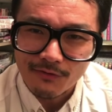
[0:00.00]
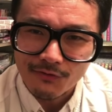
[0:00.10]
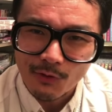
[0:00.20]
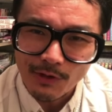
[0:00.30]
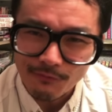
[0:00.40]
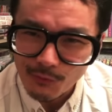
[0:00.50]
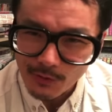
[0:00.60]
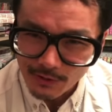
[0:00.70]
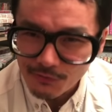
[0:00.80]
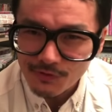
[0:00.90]
So if you're
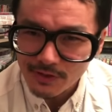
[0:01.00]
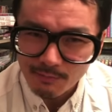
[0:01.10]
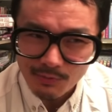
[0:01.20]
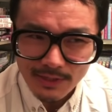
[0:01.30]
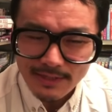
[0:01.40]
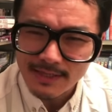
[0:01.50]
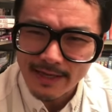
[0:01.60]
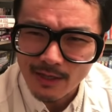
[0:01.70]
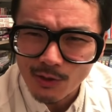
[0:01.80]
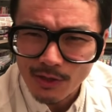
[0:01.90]
interested, please
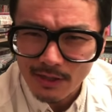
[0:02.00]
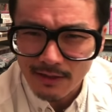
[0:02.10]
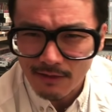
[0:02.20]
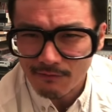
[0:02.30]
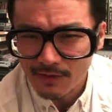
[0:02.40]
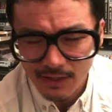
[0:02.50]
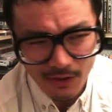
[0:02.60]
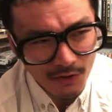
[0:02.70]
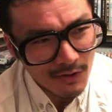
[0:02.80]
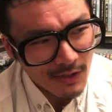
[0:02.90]
take a look at that
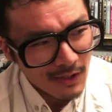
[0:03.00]
video.